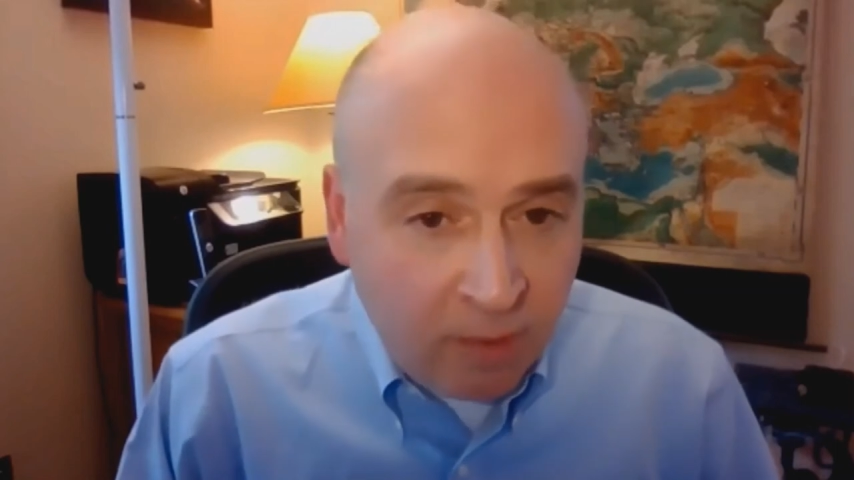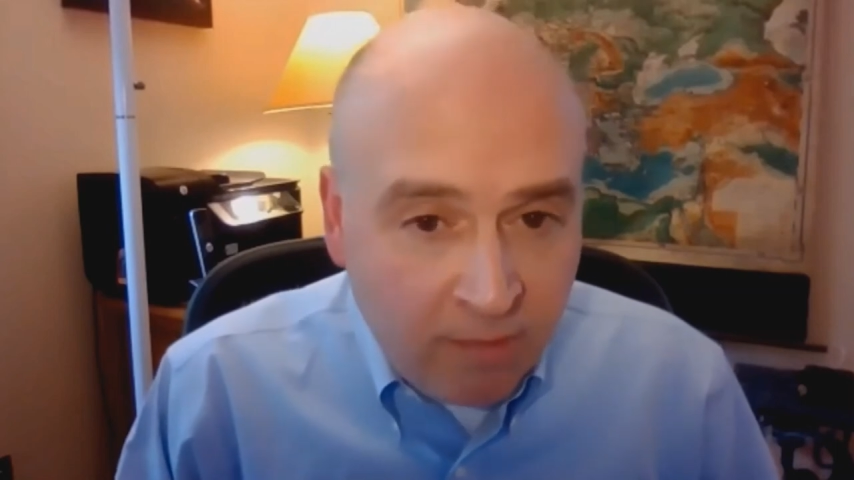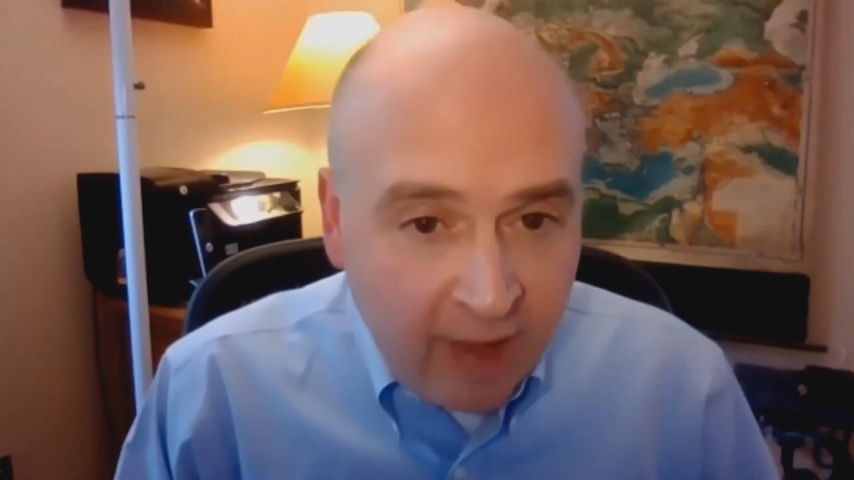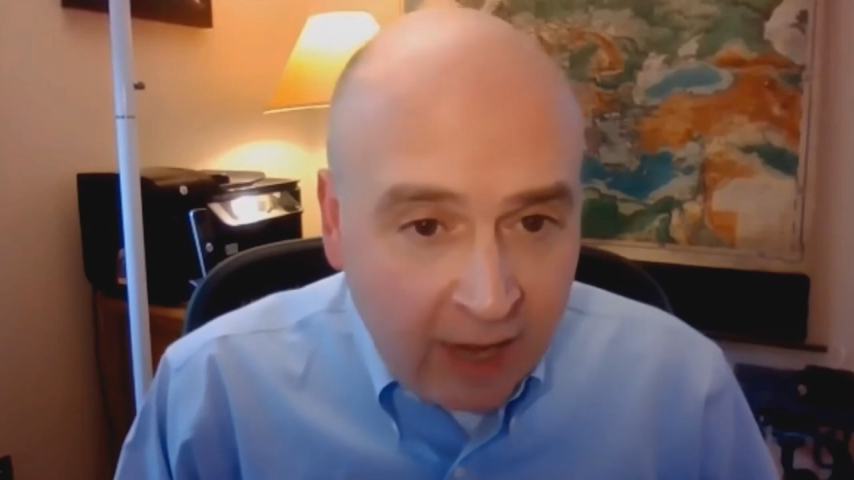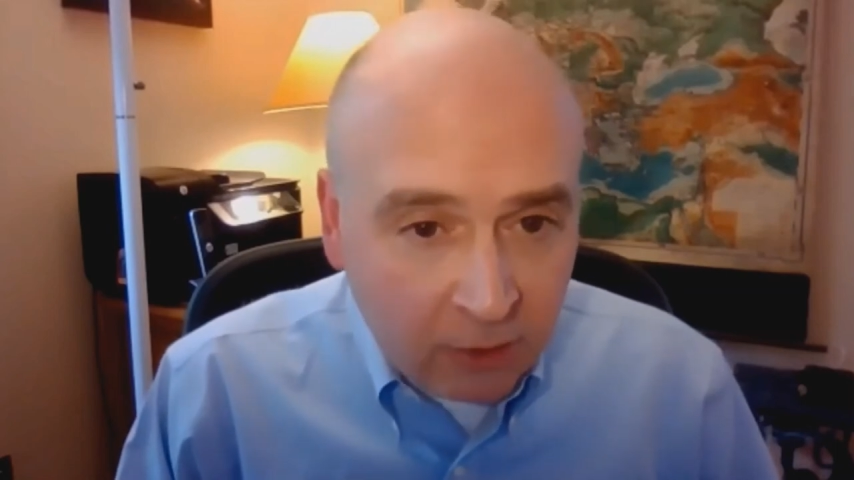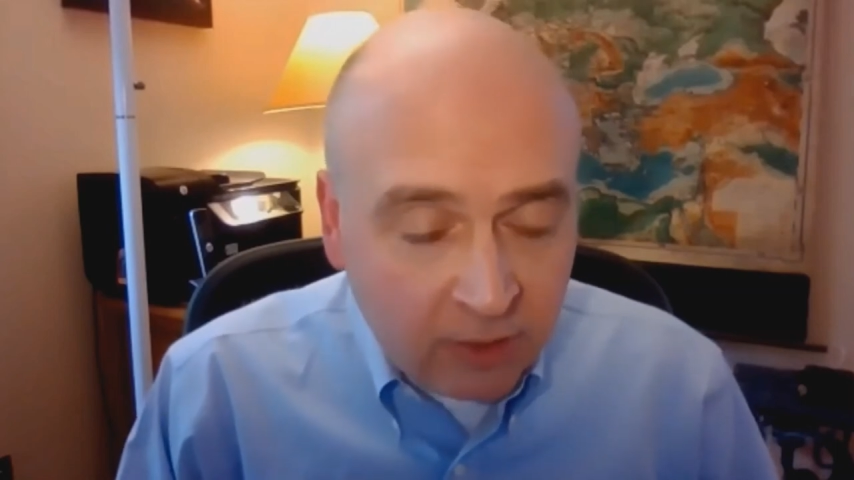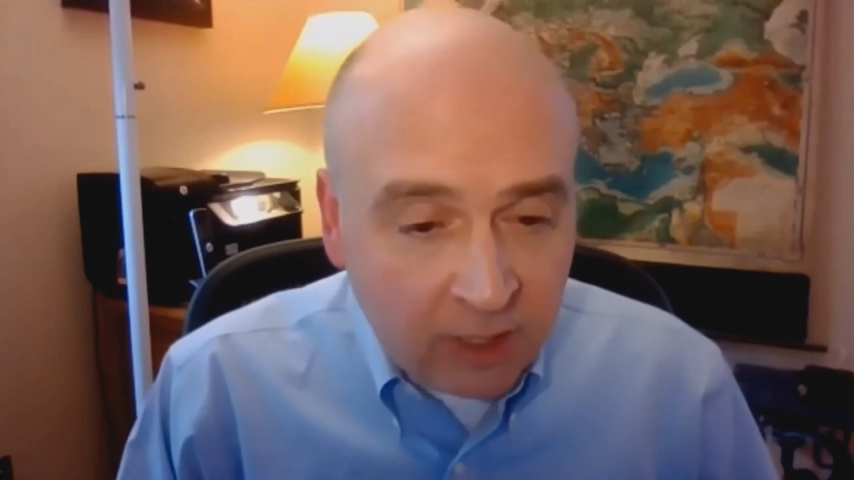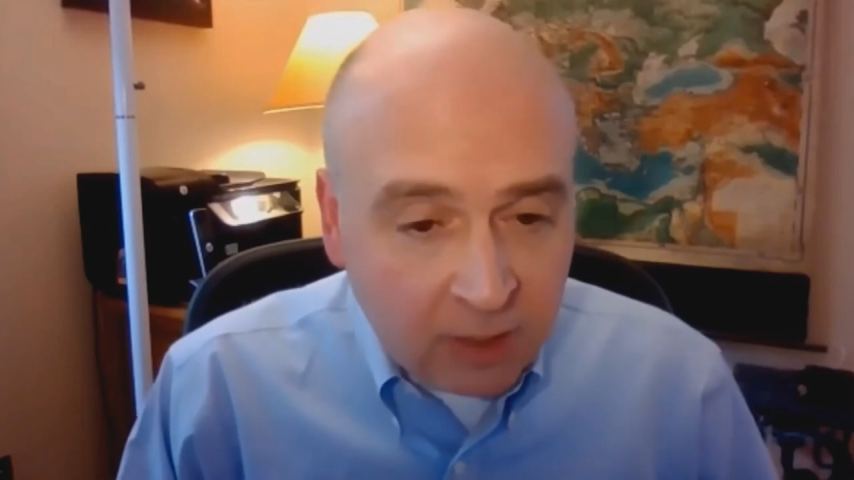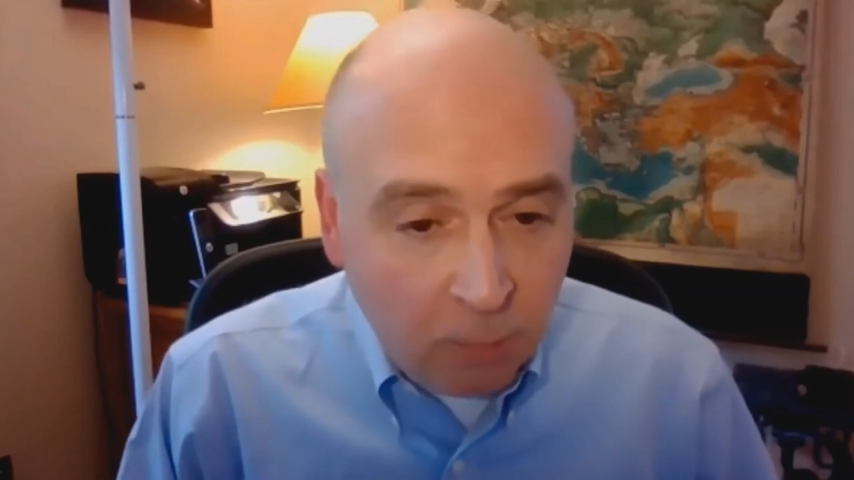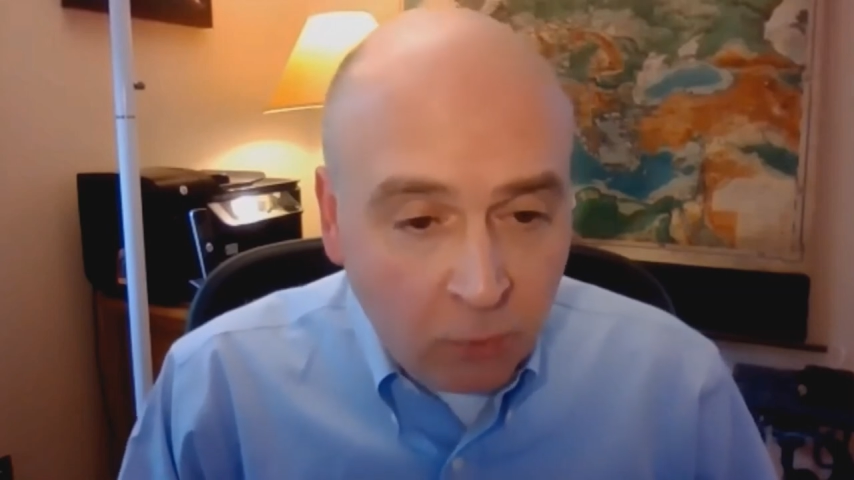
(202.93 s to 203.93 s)
with some
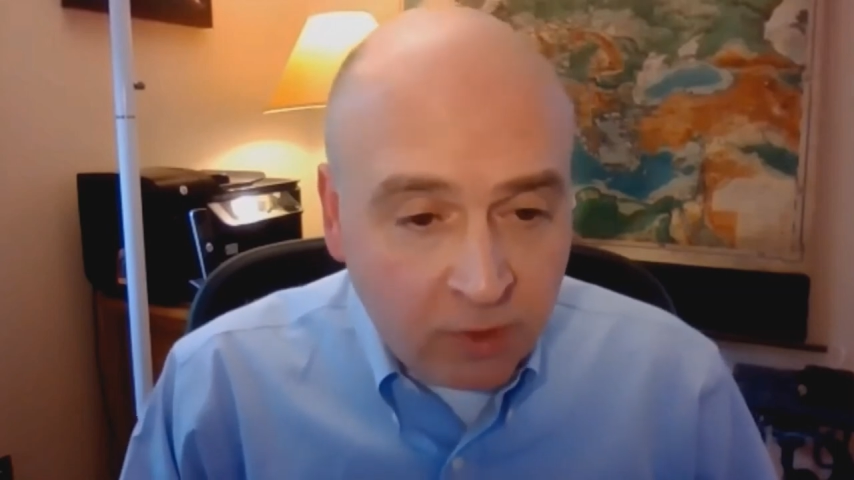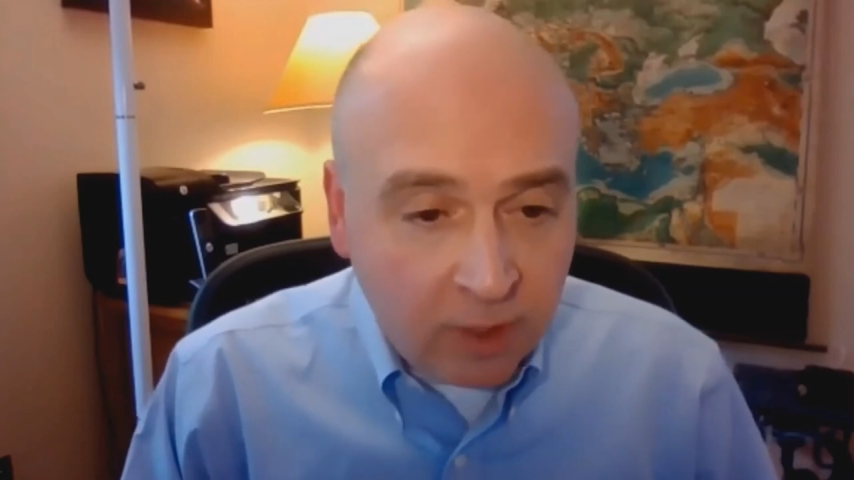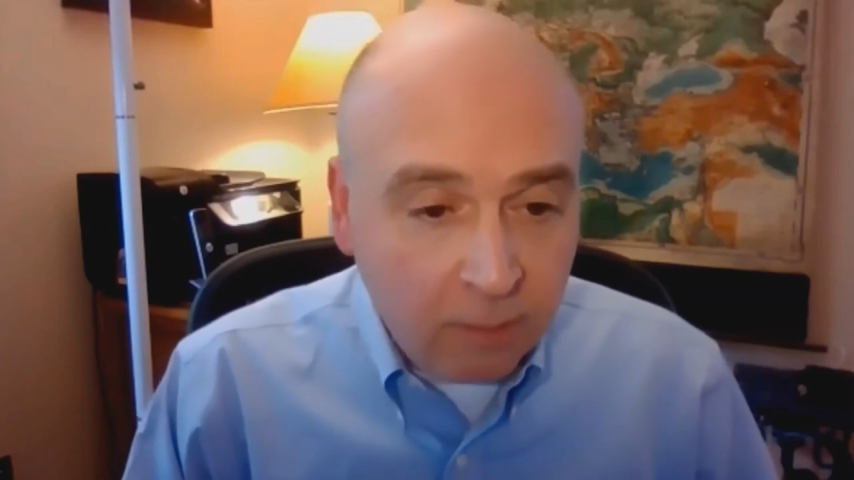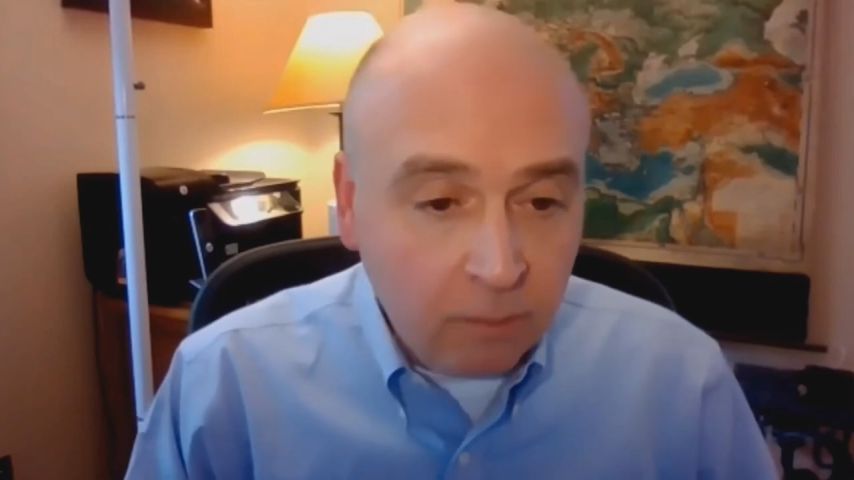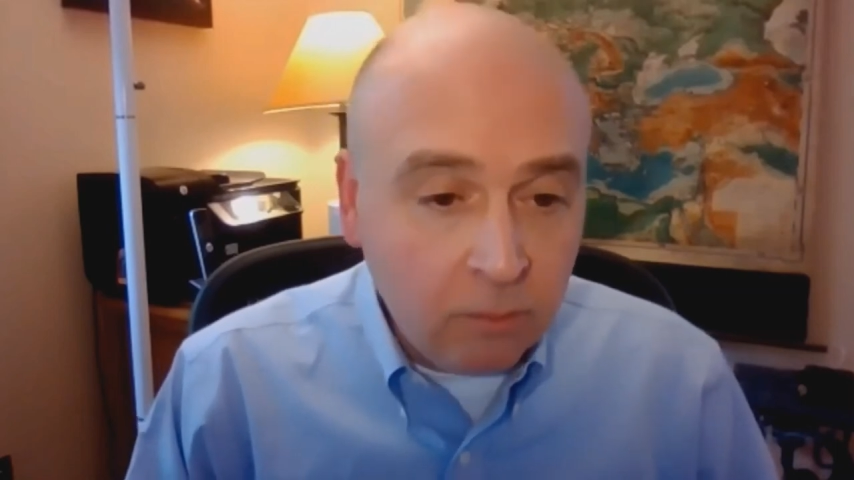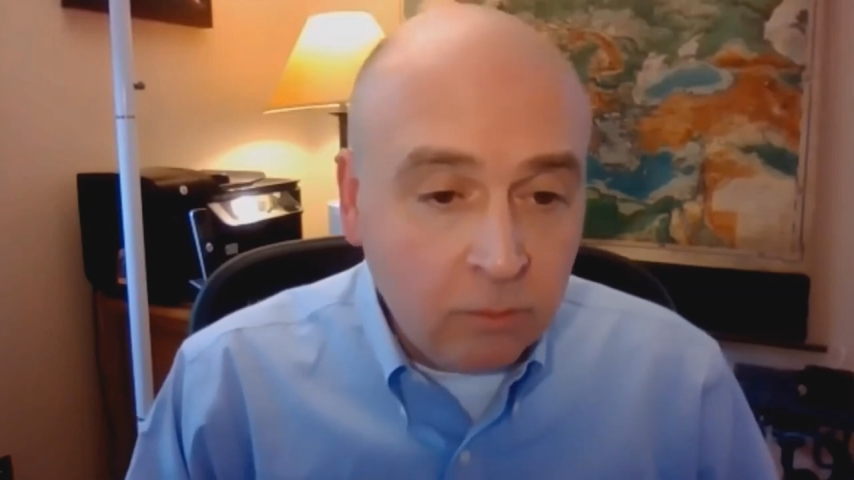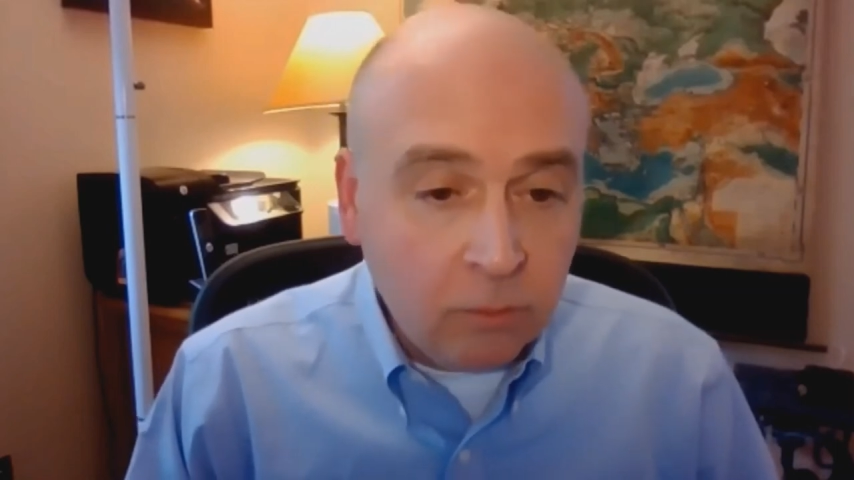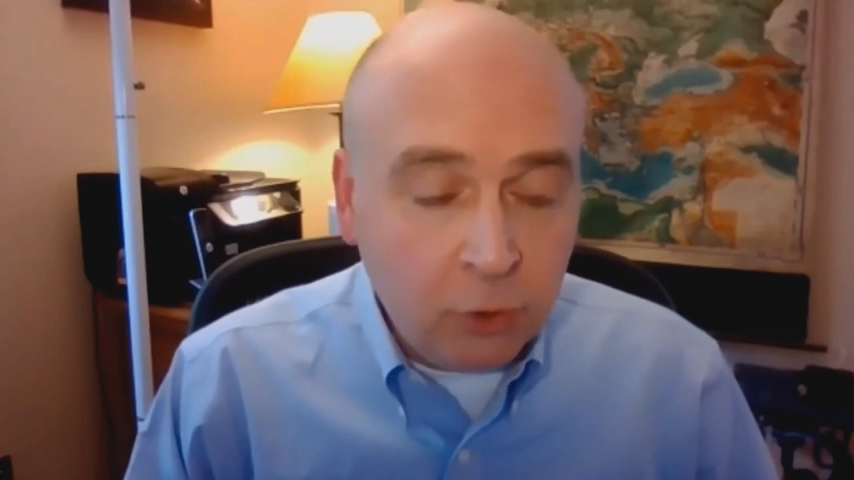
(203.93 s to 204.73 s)
factors and exposing them